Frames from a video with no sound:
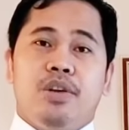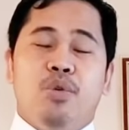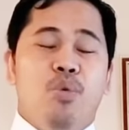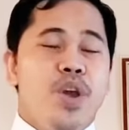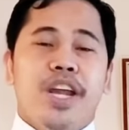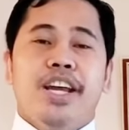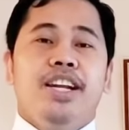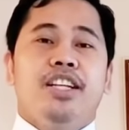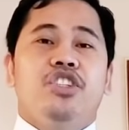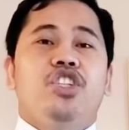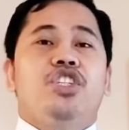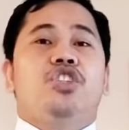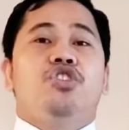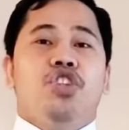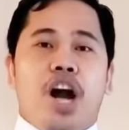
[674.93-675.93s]
We cannot
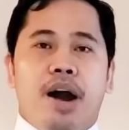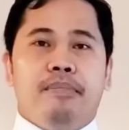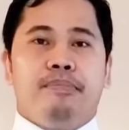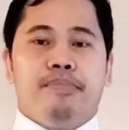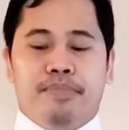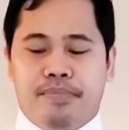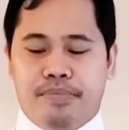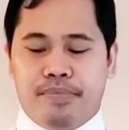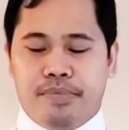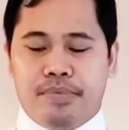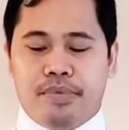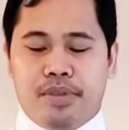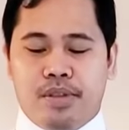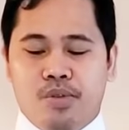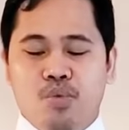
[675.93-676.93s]
just jump.
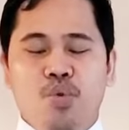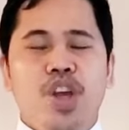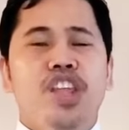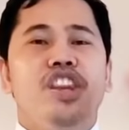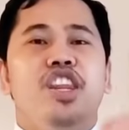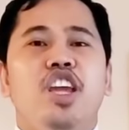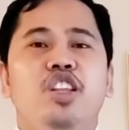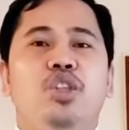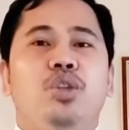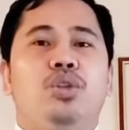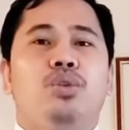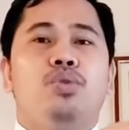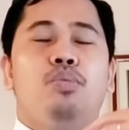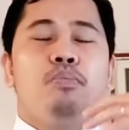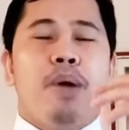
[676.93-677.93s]
We need to